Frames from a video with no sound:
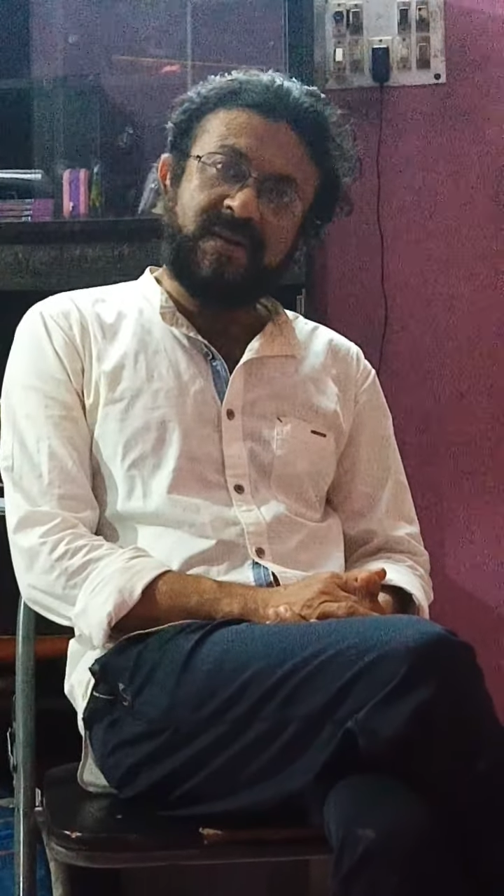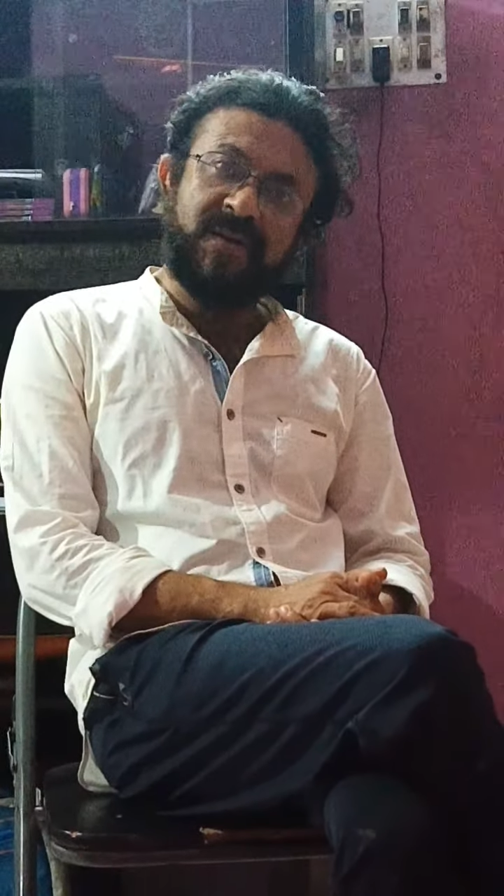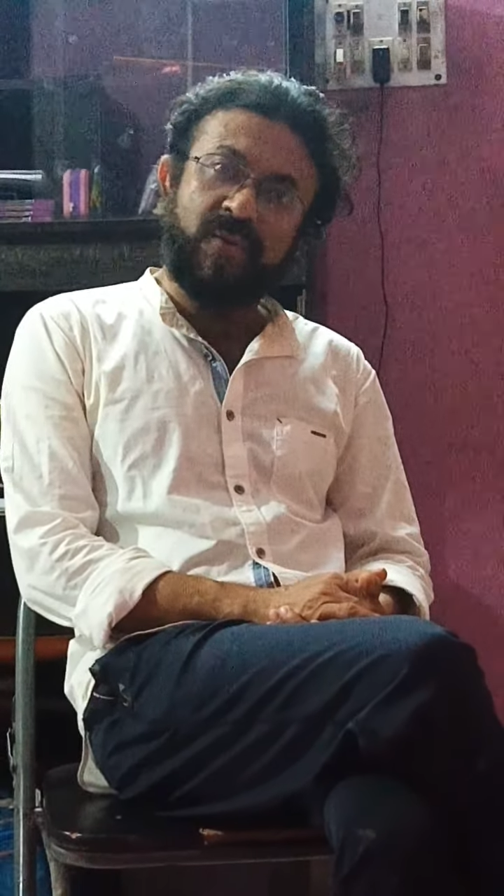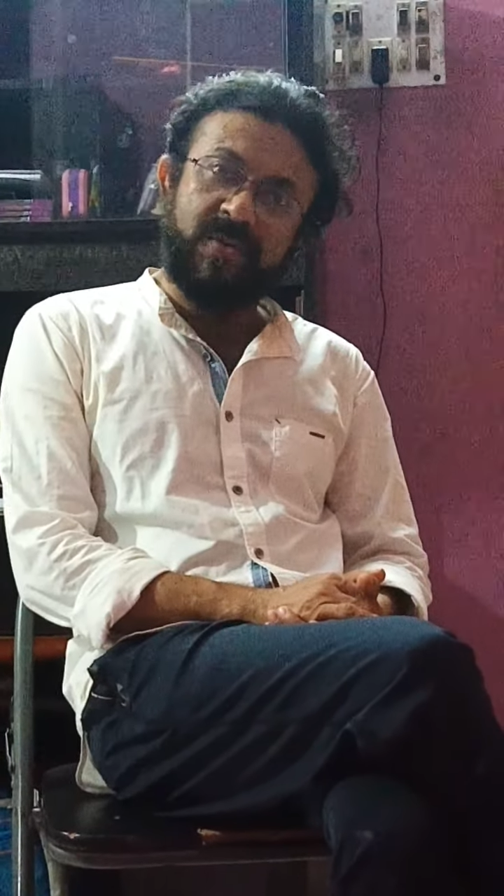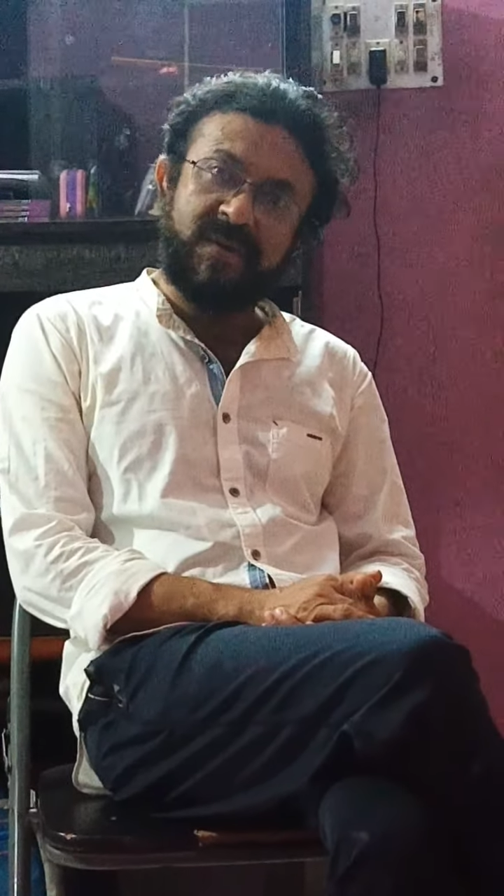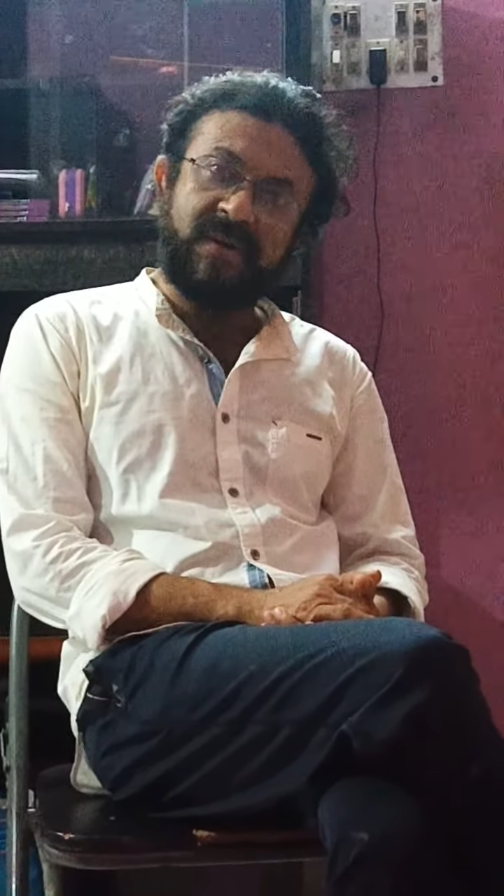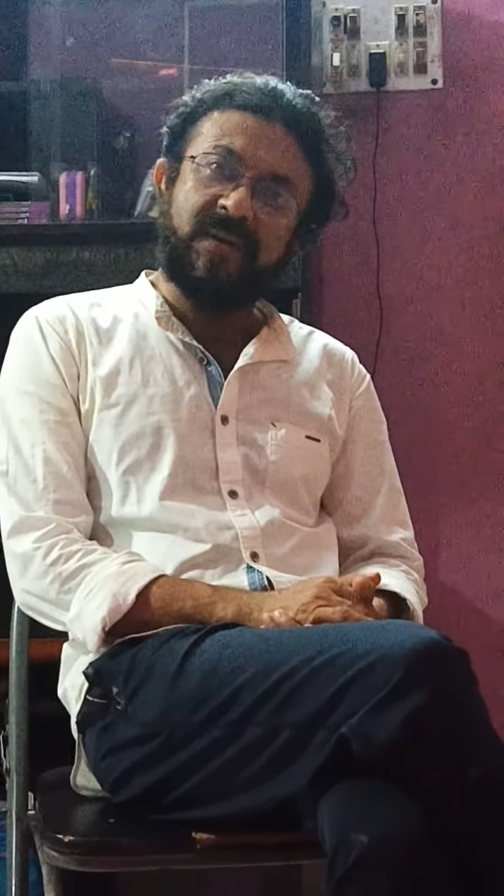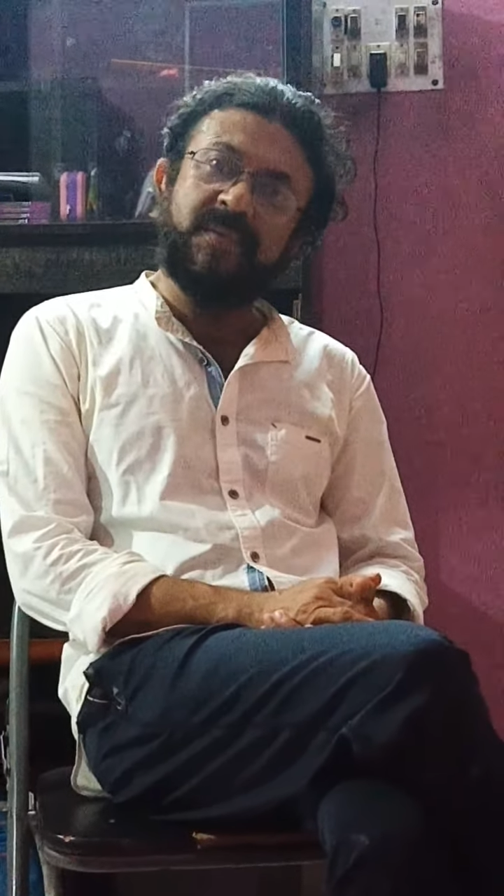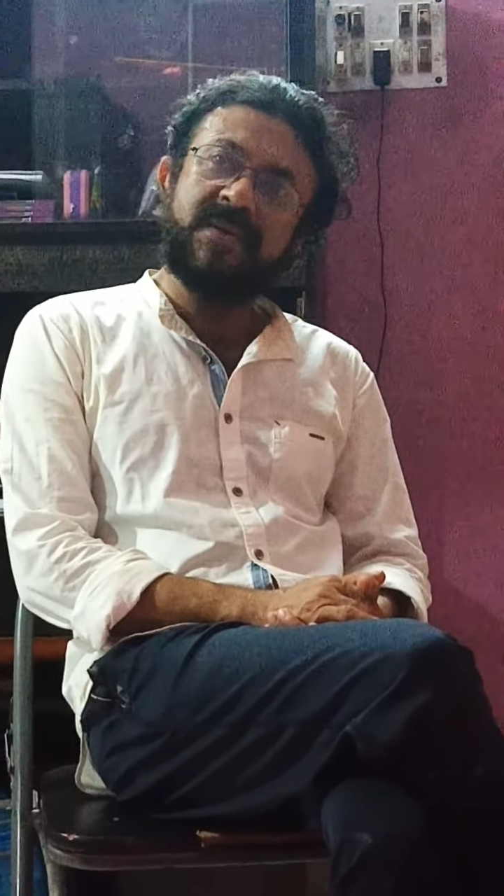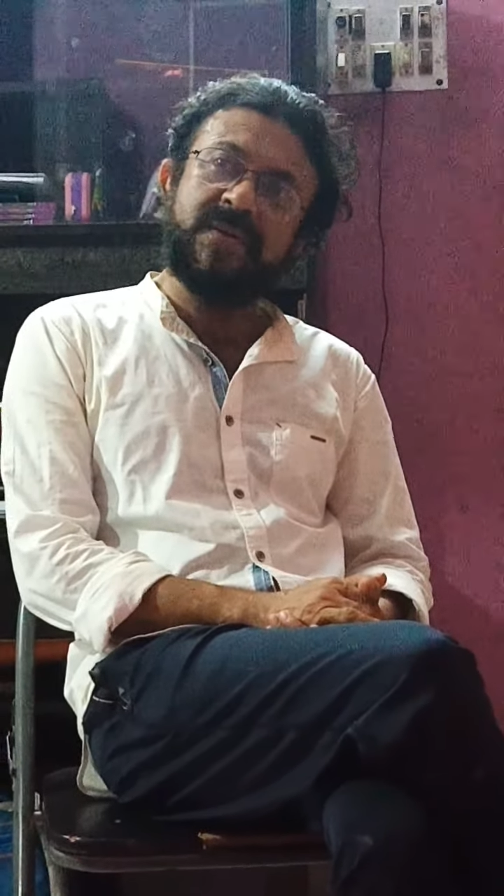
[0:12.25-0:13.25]
in the whole
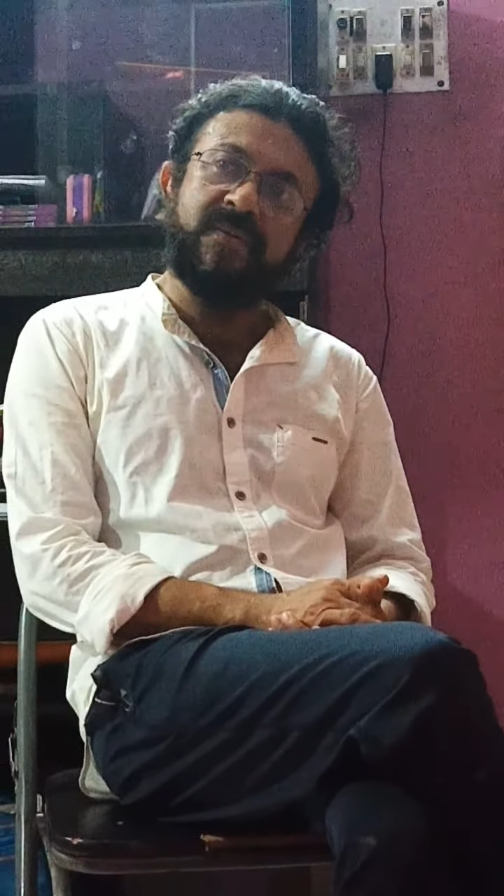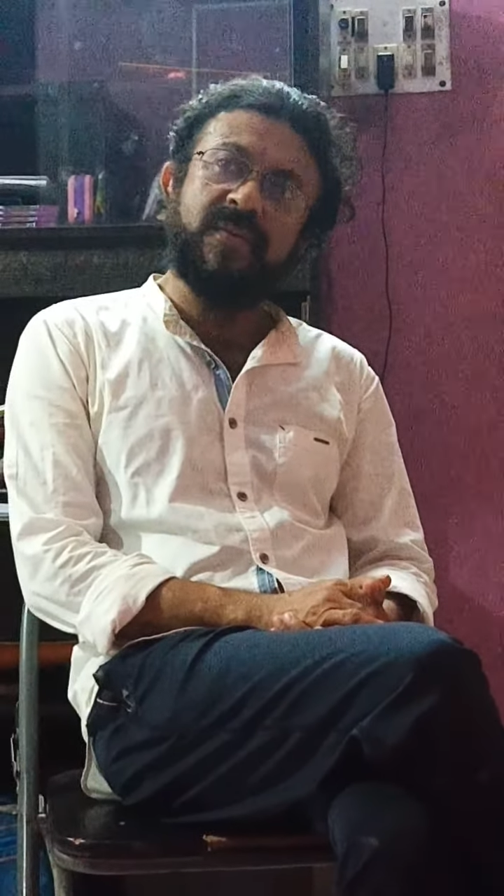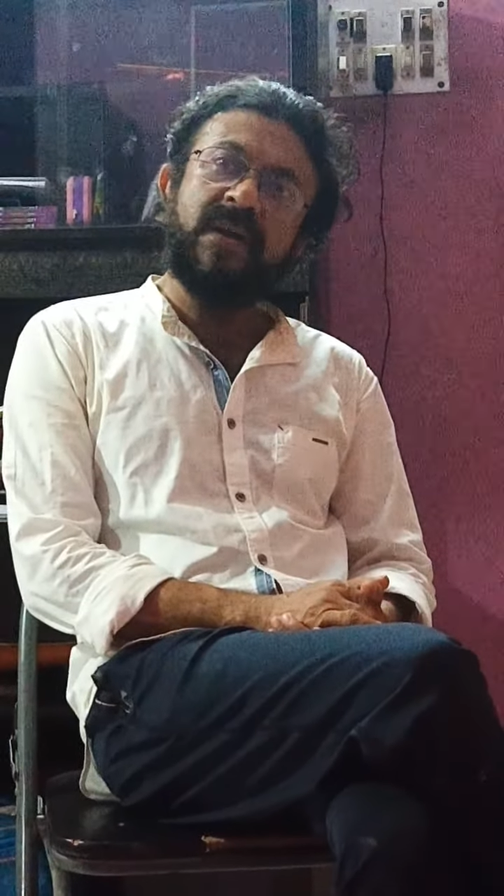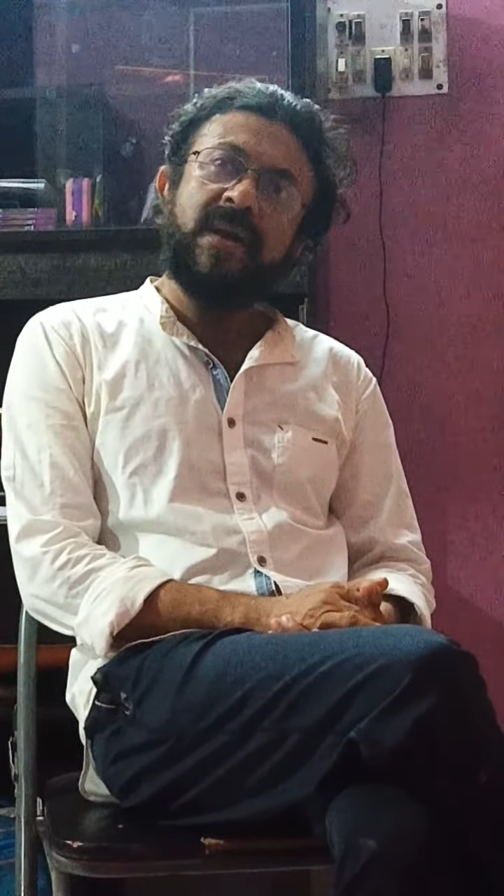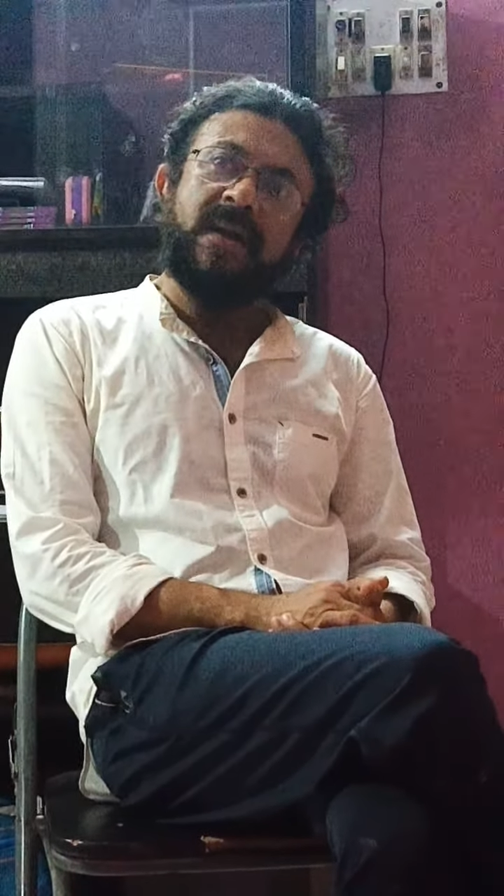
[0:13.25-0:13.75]
syllabus, so